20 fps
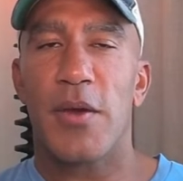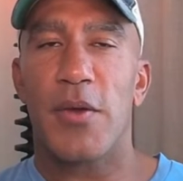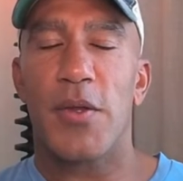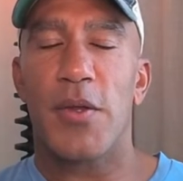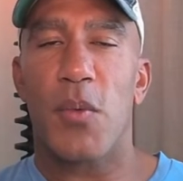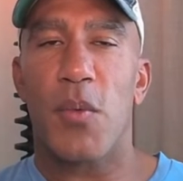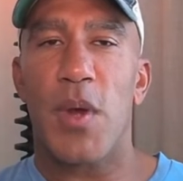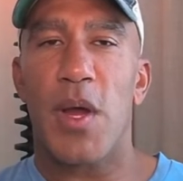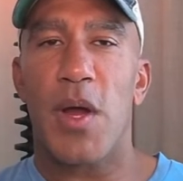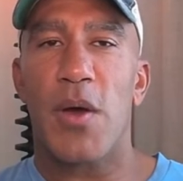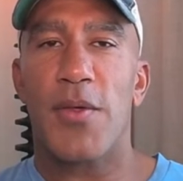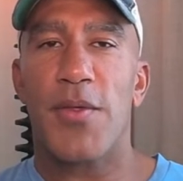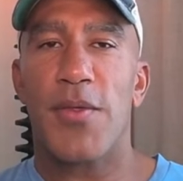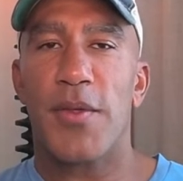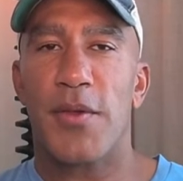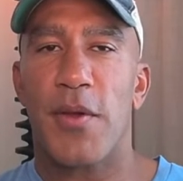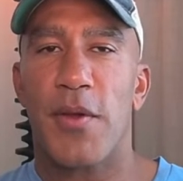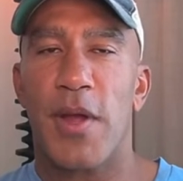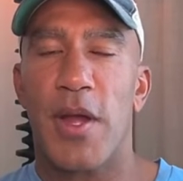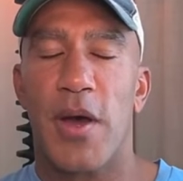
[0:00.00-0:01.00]
you know, your
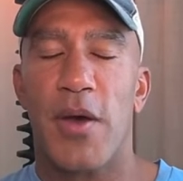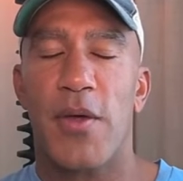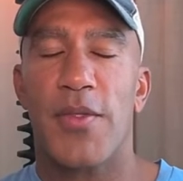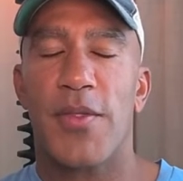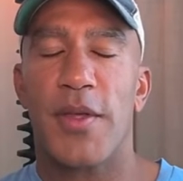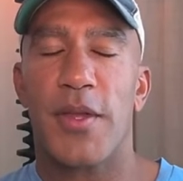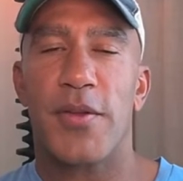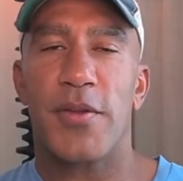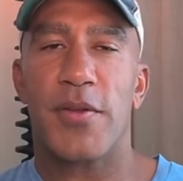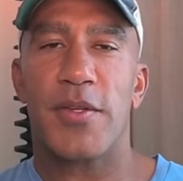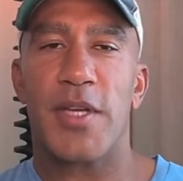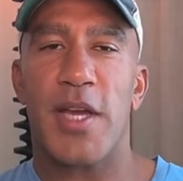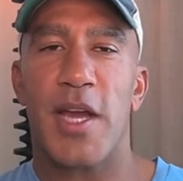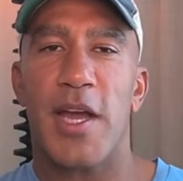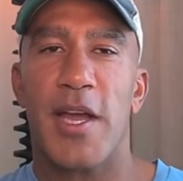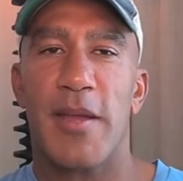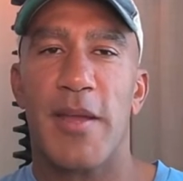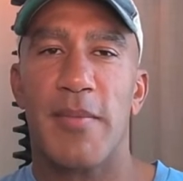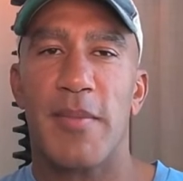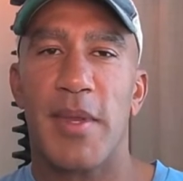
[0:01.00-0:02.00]
wealth, your health, and your
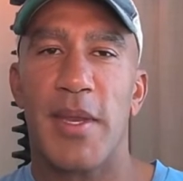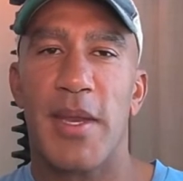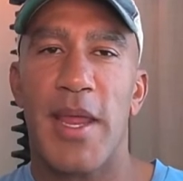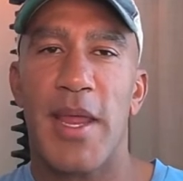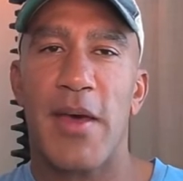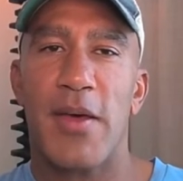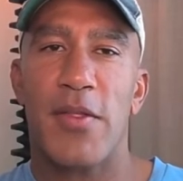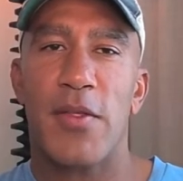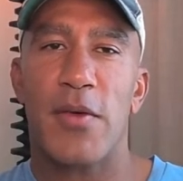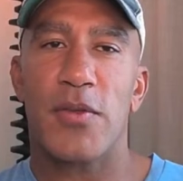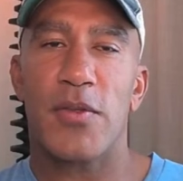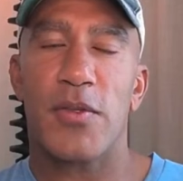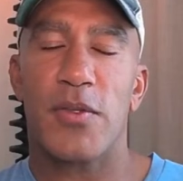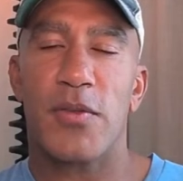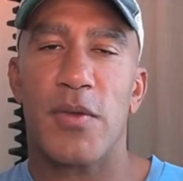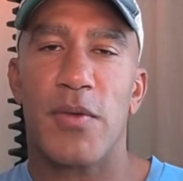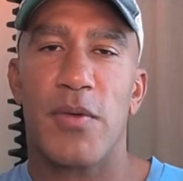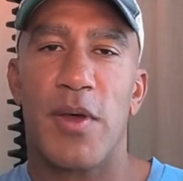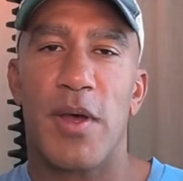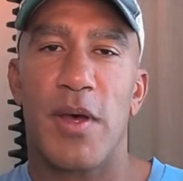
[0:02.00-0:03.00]
time, and how
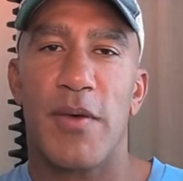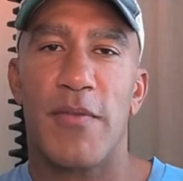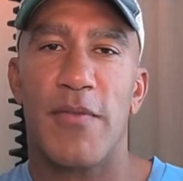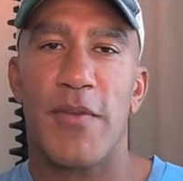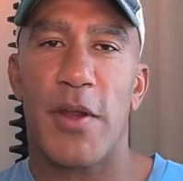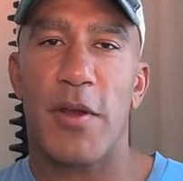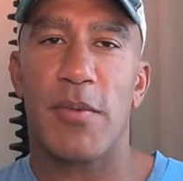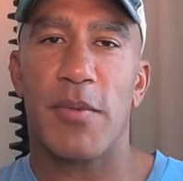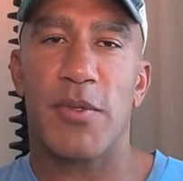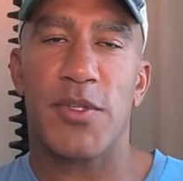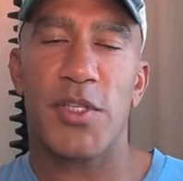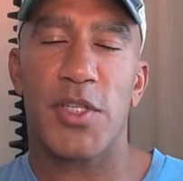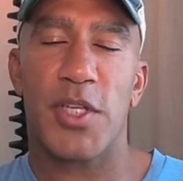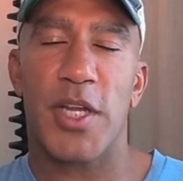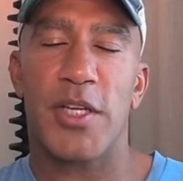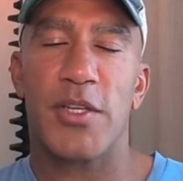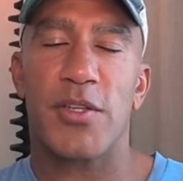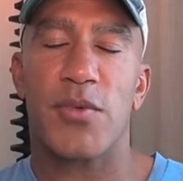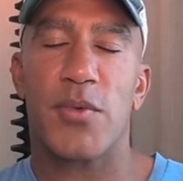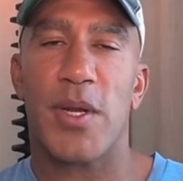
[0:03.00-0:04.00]
those uh, variables
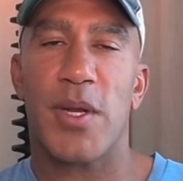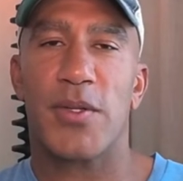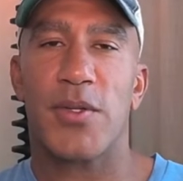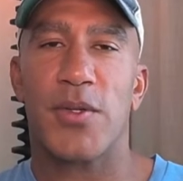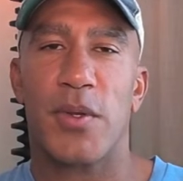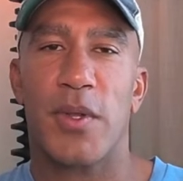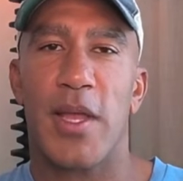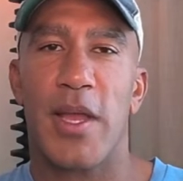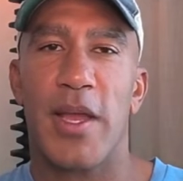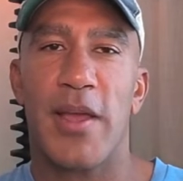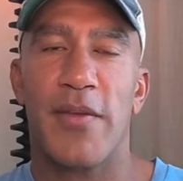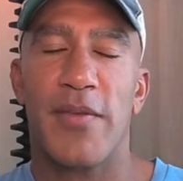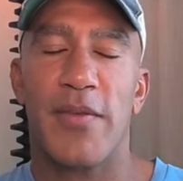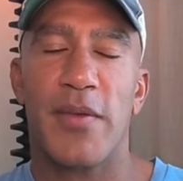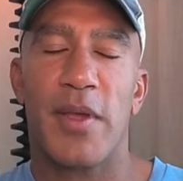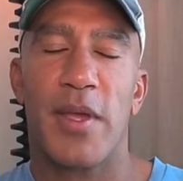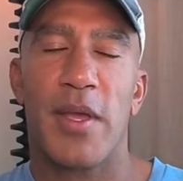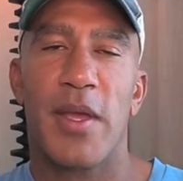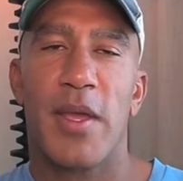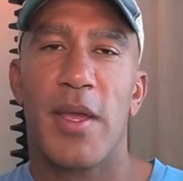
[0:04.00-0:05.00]
change throughout your
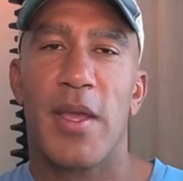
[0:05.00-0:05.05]
life,